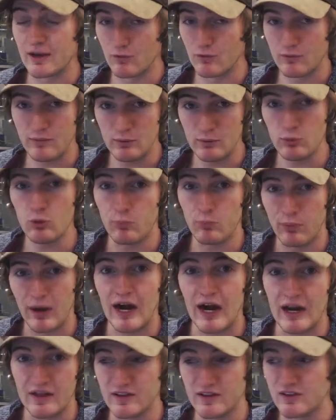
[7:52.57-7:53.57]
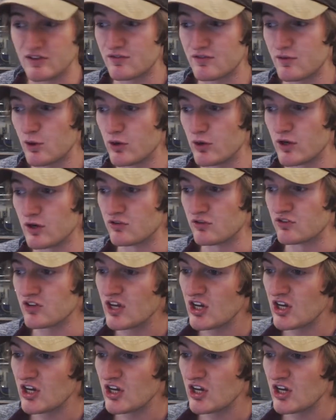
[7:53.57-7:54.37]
When people buy these photos,